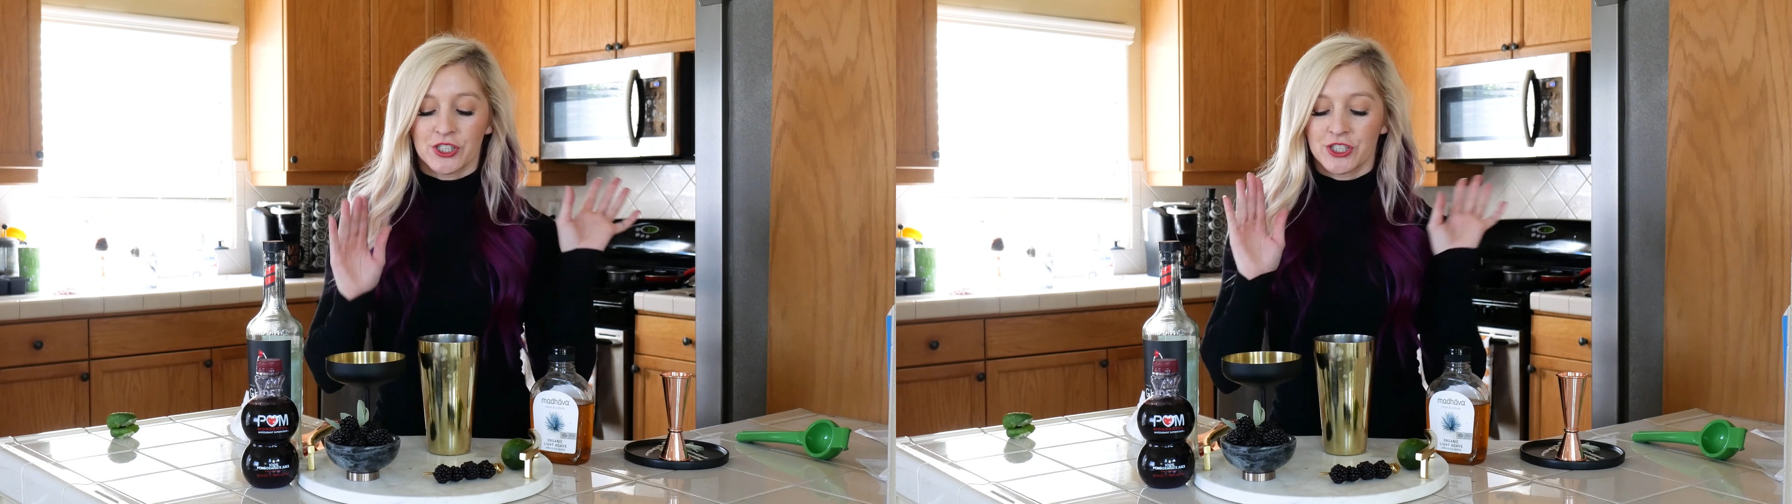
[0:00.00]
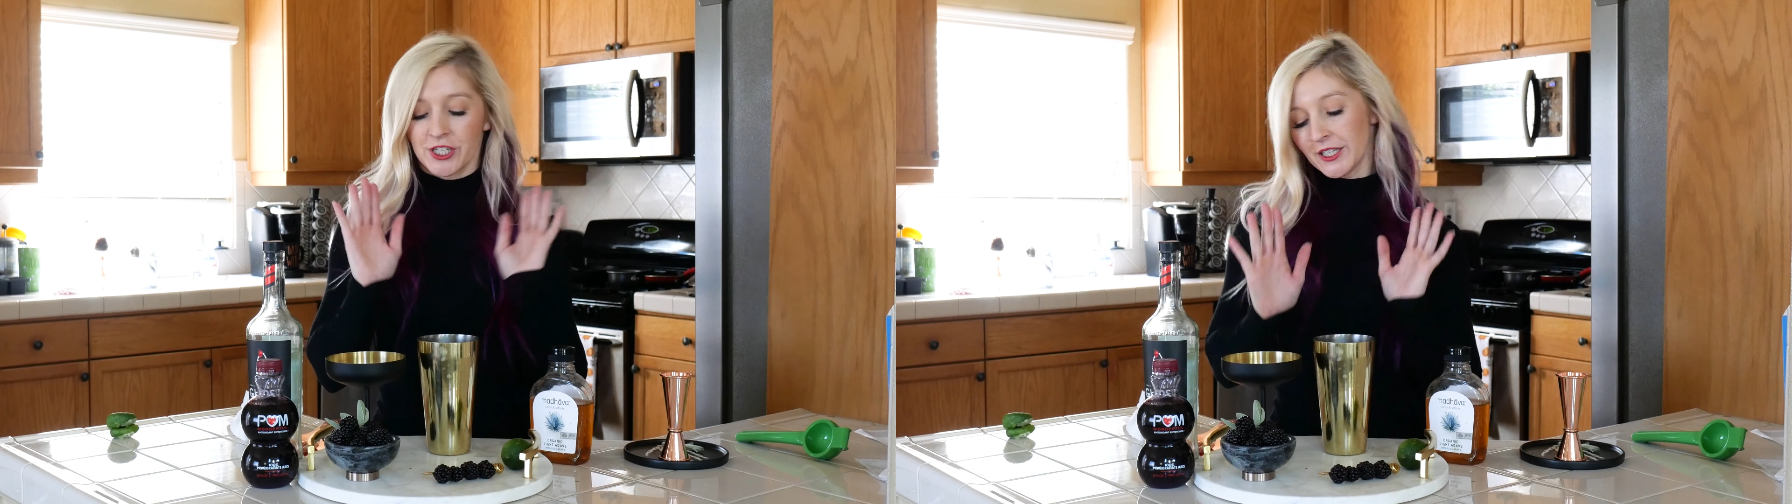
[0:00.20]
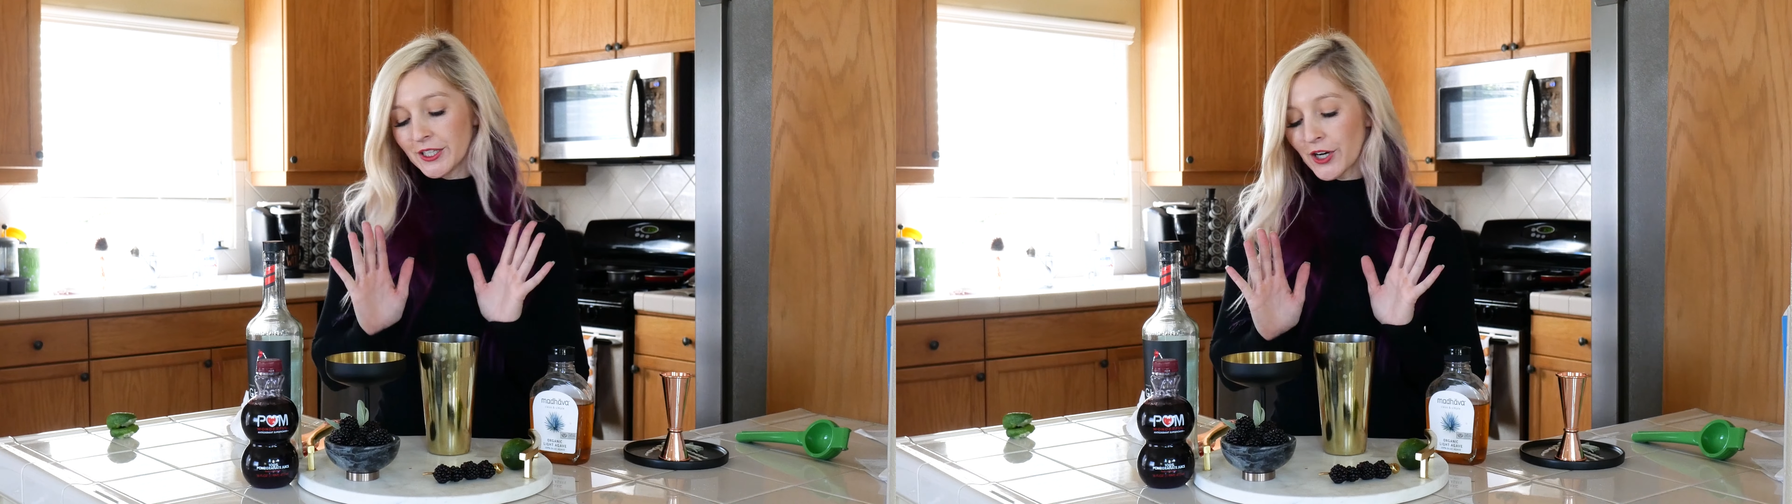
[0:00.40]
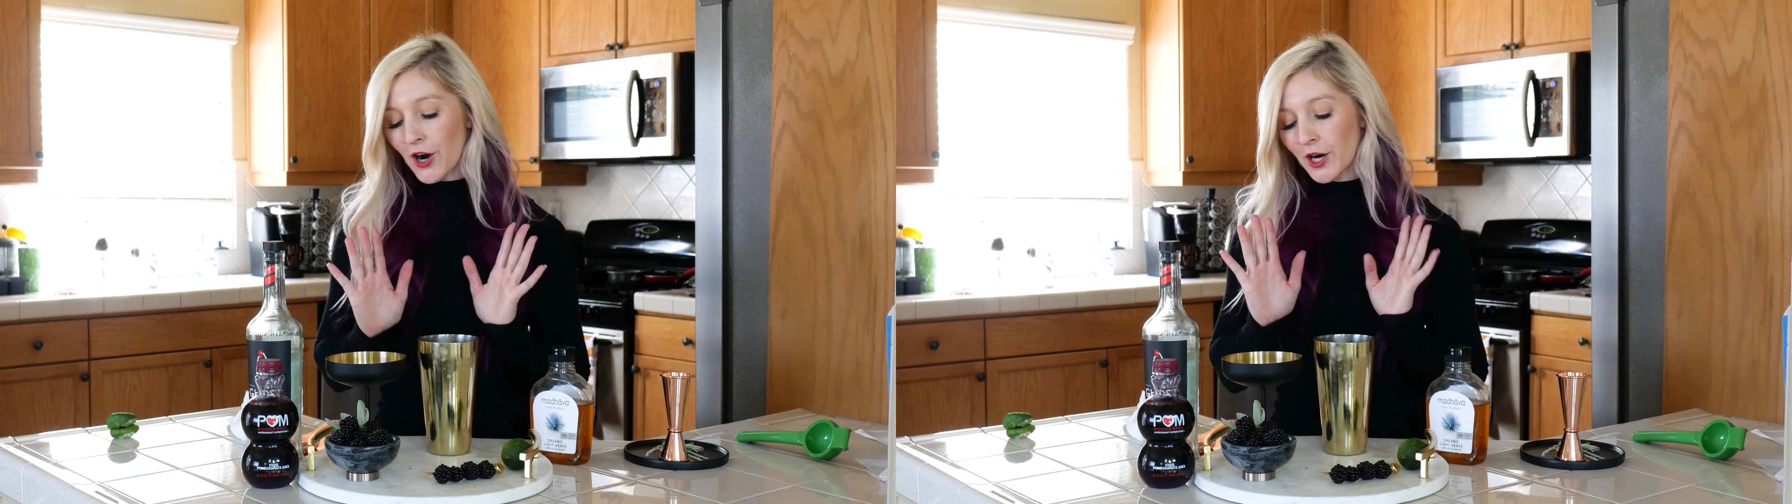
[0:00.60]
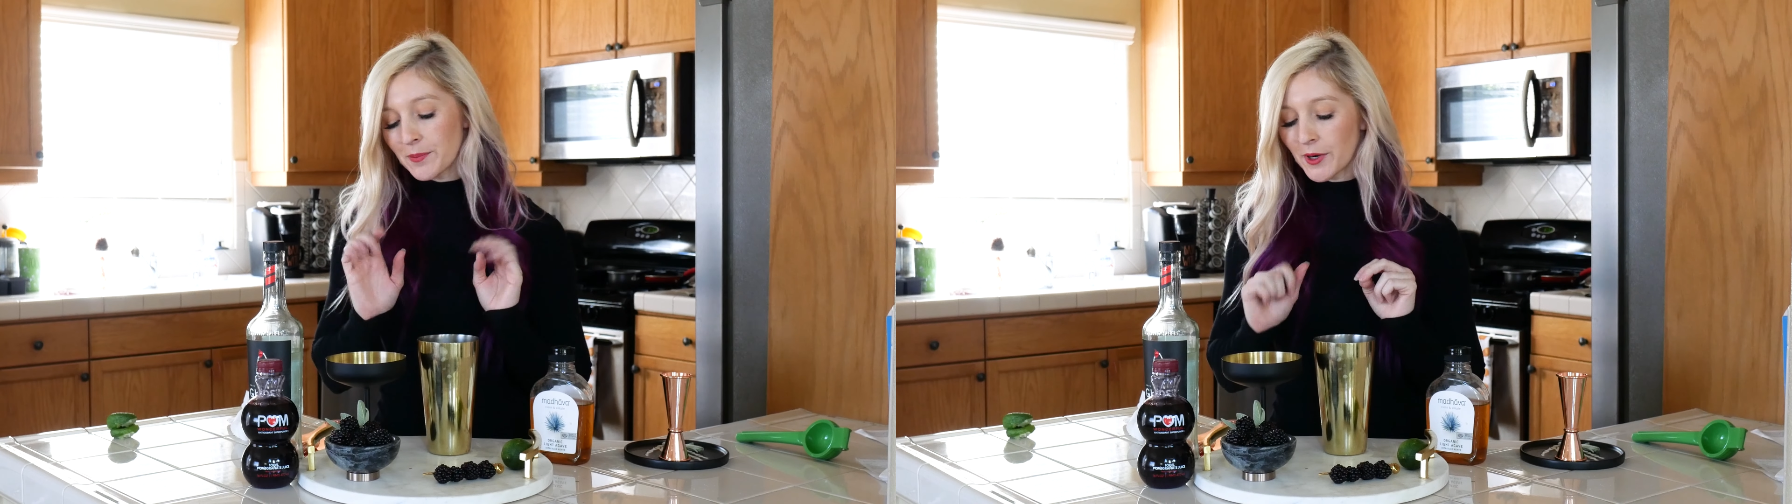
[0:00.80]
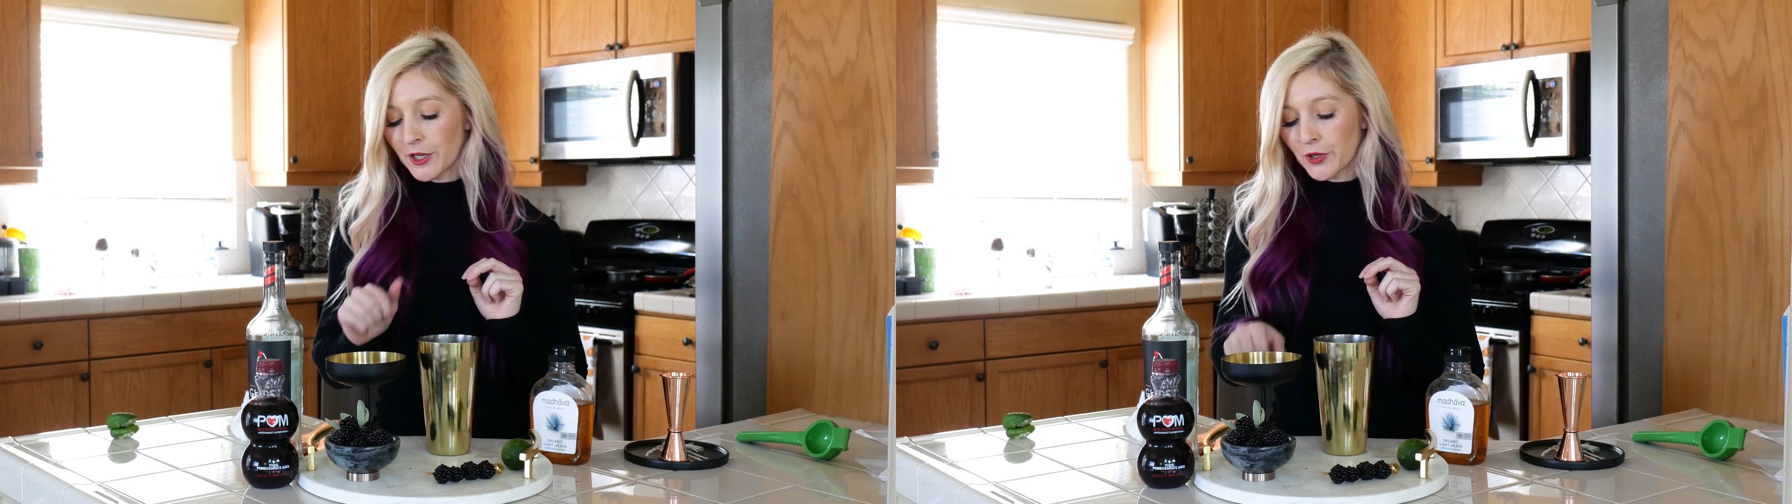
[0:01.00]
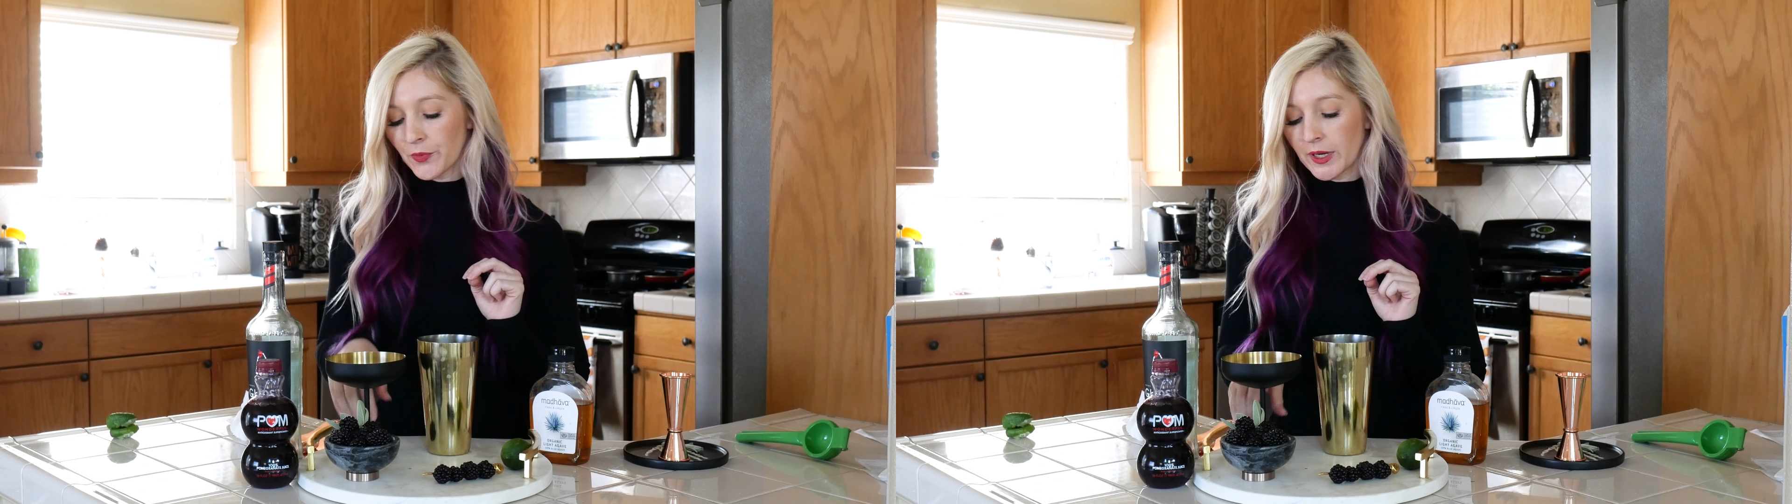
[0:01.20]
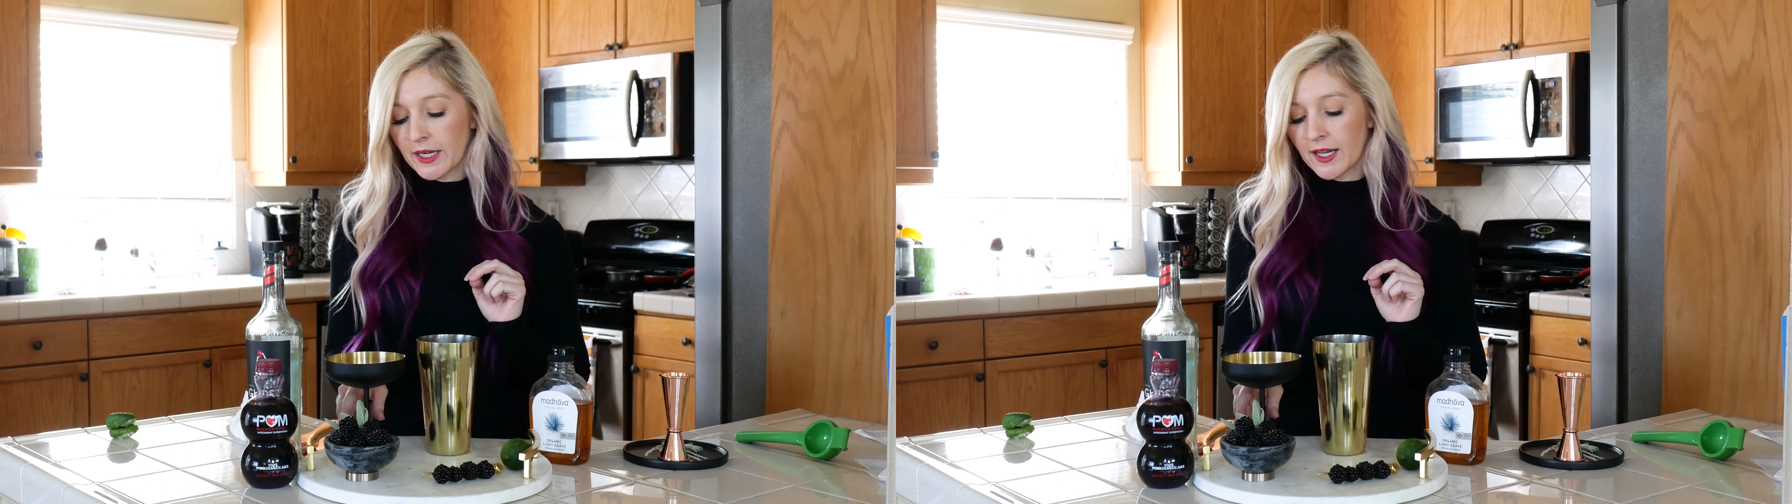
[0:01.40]
shaken our
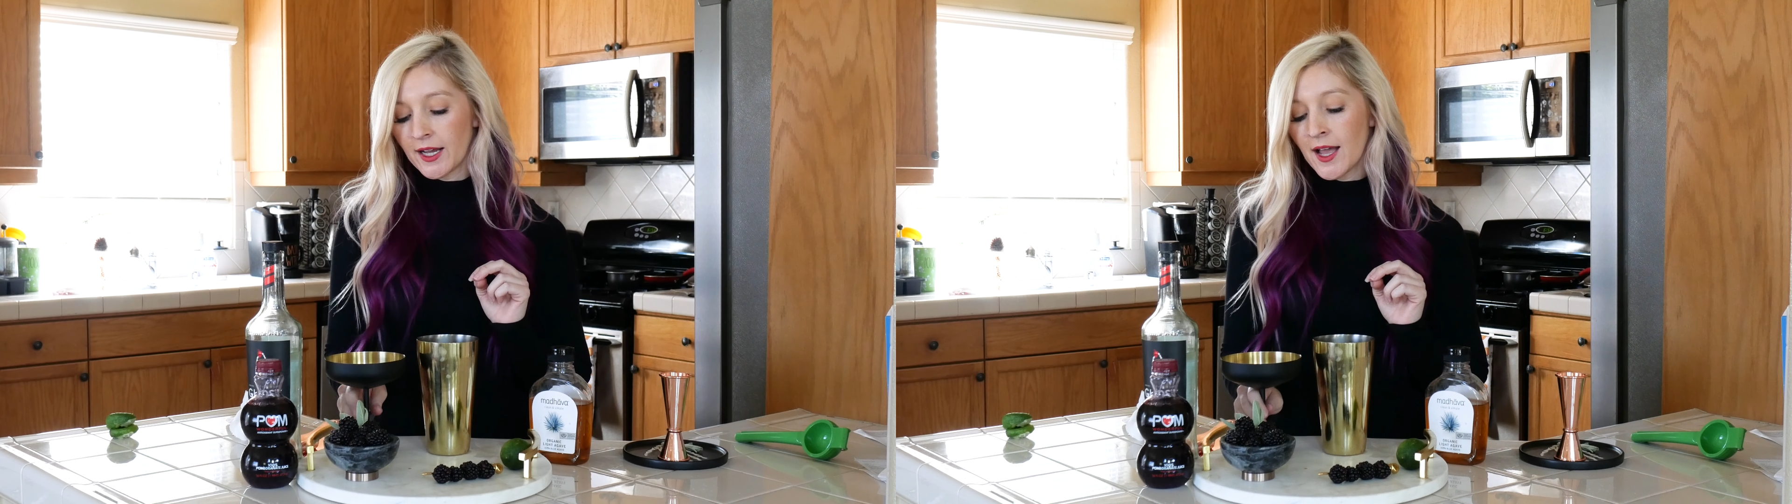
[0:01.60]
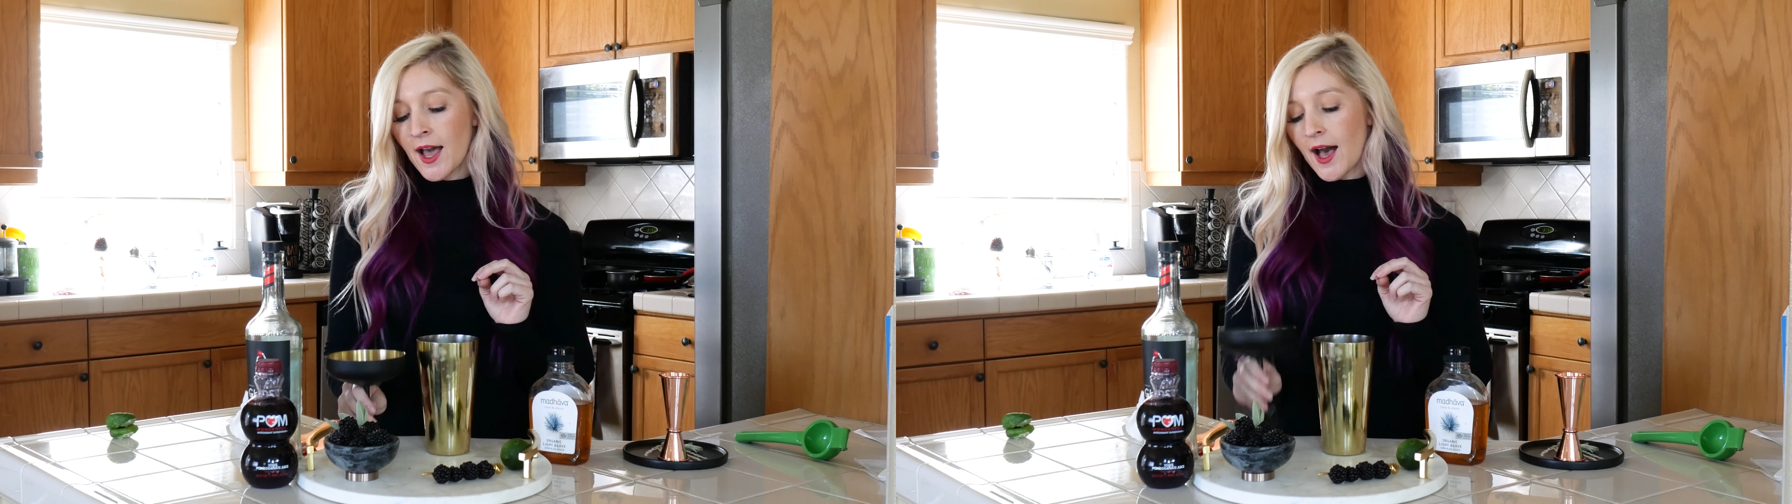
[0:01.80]
margarita,